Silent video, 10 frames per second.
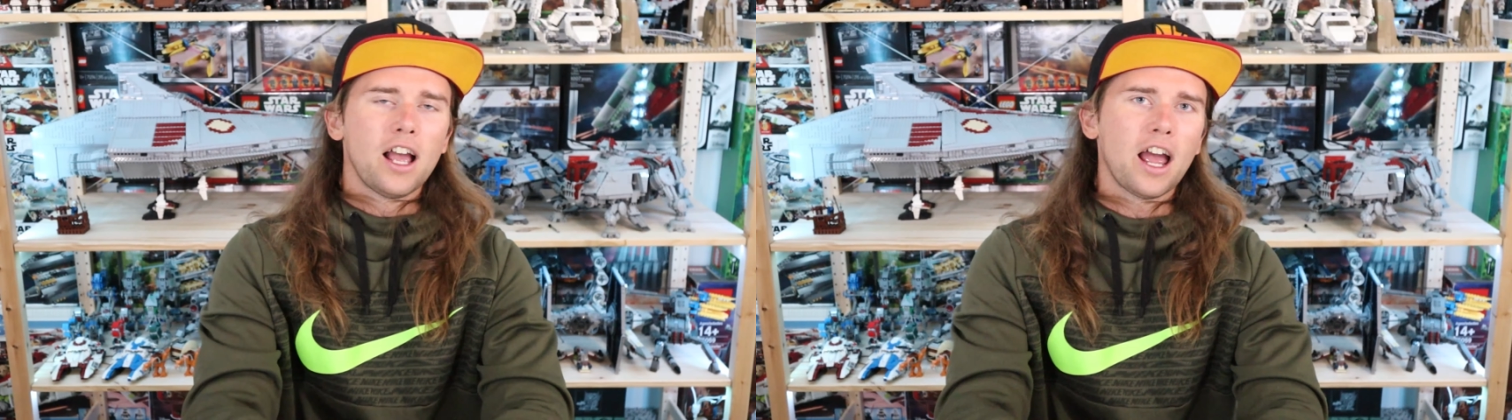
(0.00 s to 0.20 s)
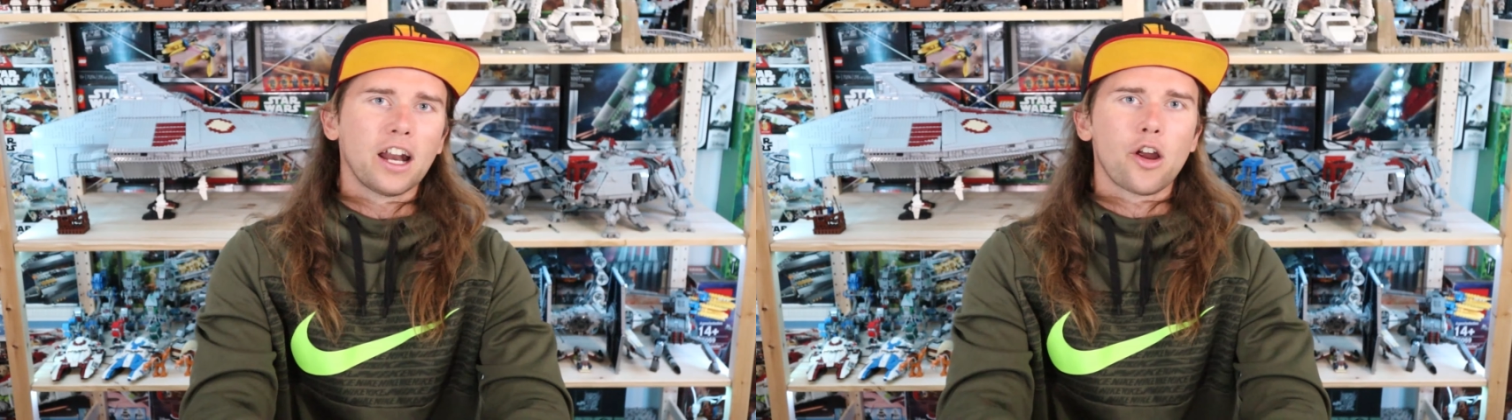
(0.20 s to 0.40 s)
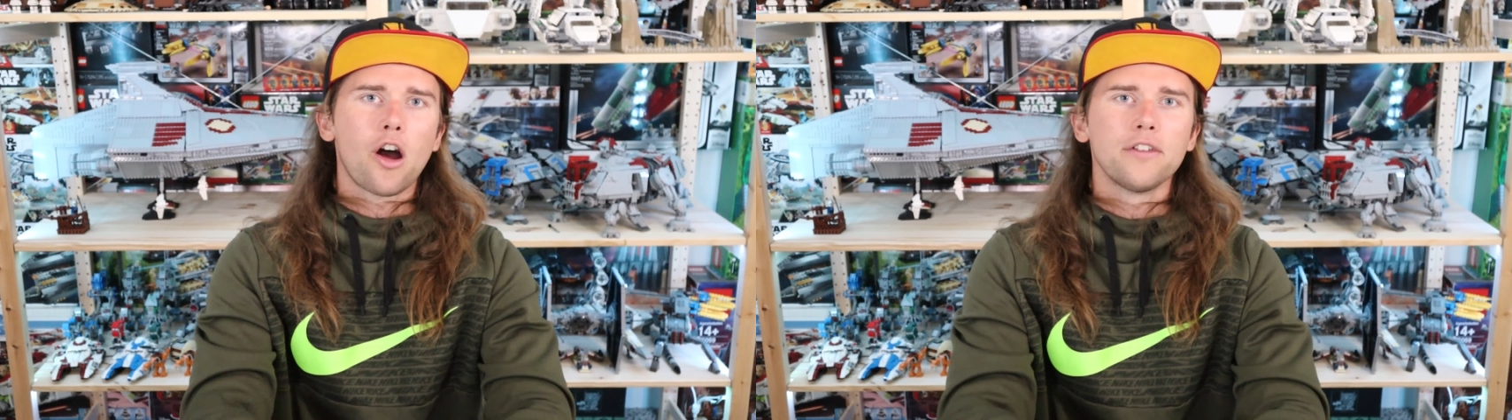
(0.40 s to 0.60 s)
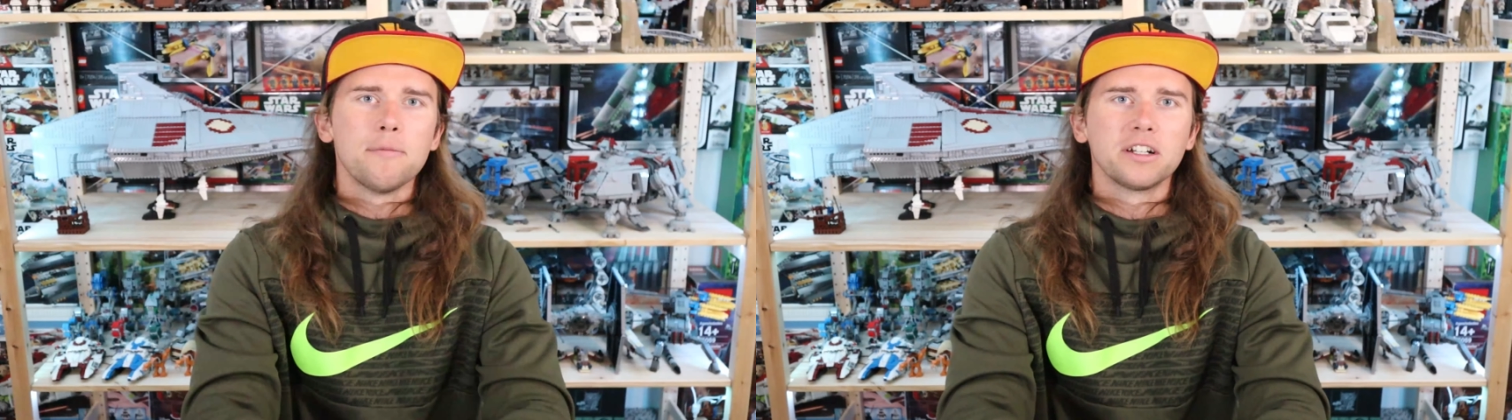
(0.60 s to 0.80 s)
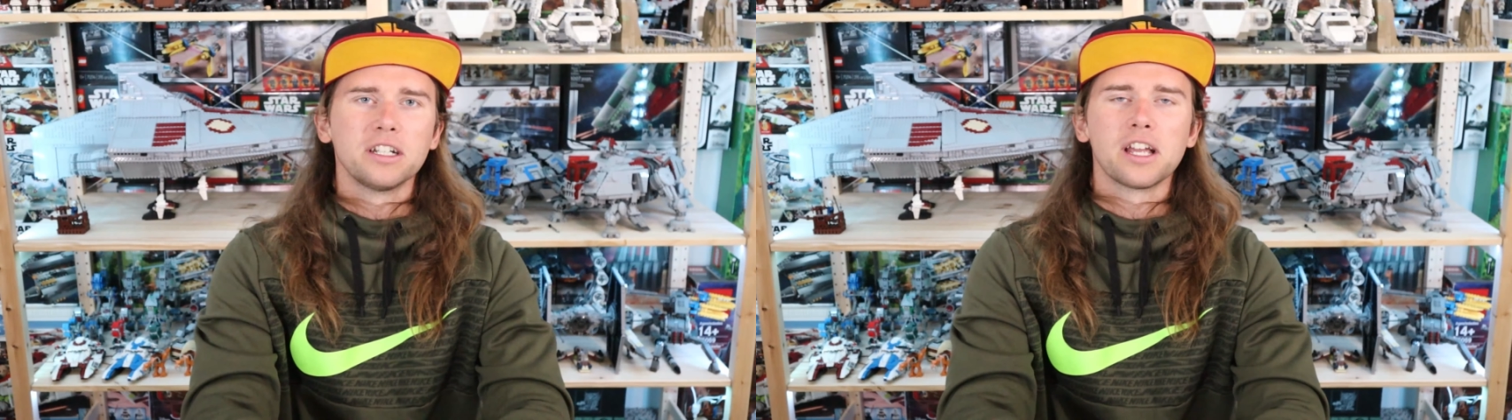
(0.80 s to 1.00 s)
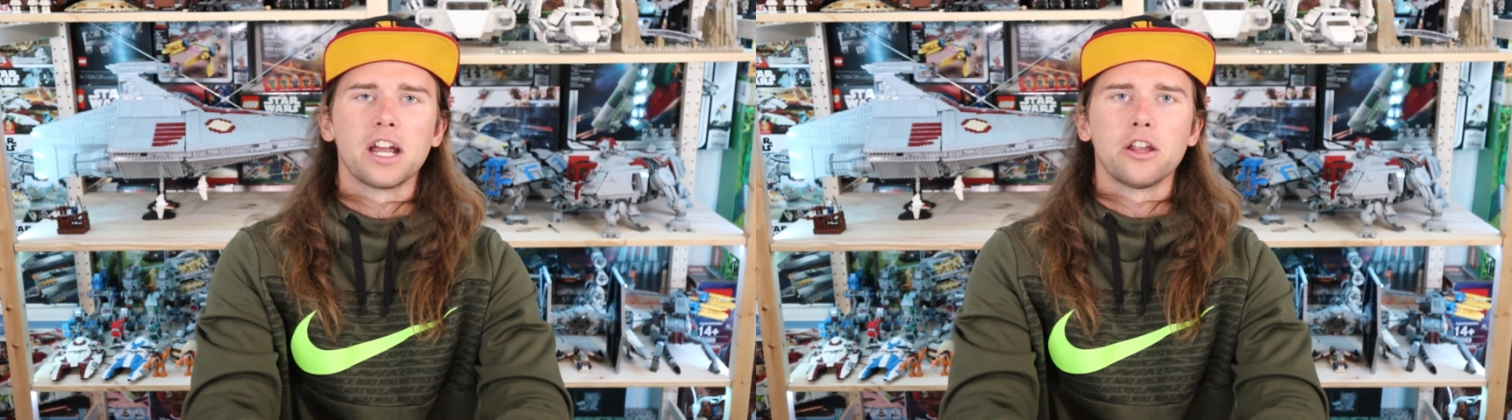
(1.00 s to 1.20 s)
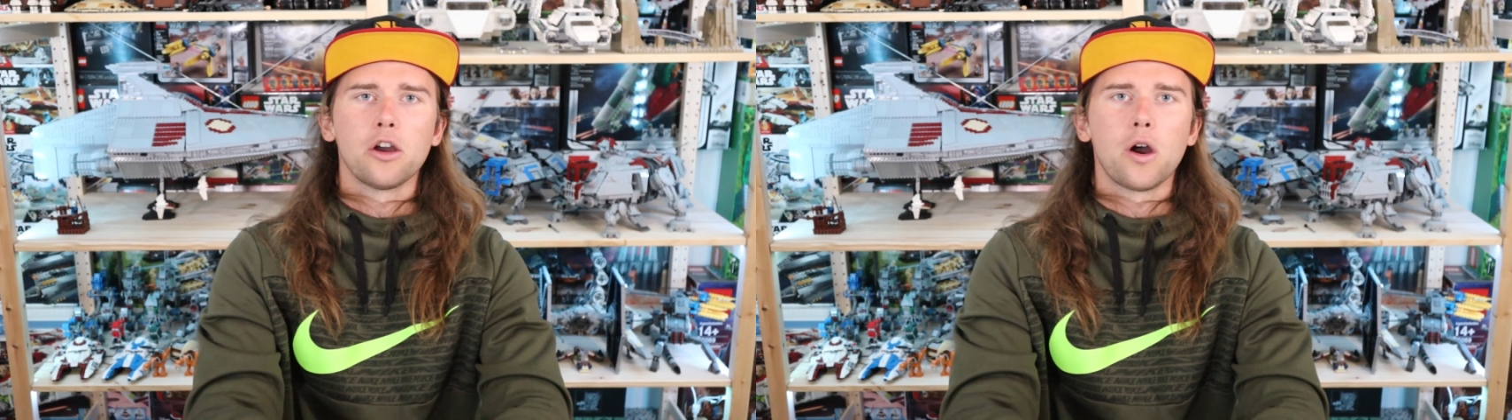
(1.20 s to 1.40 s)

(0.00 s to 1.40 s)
at Coffee Mug Design Co.